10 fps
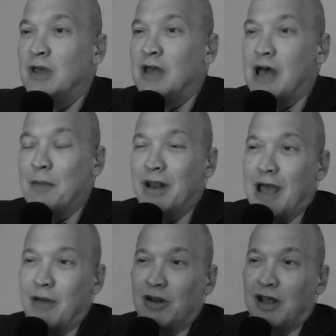I mean,
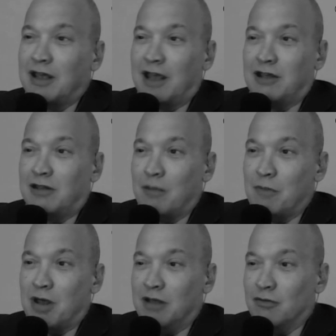I'm
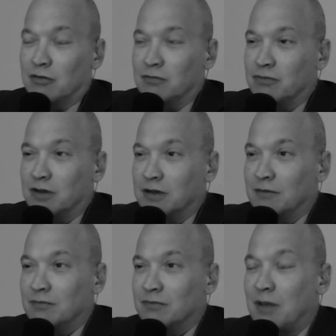not even fucking.
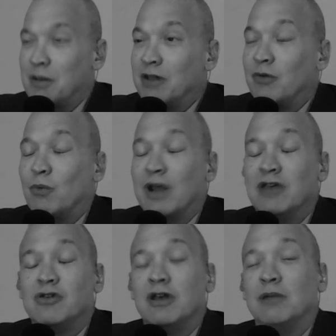I mean, when I
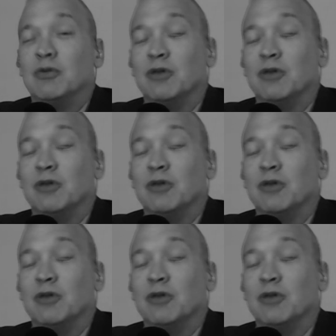saw him doing that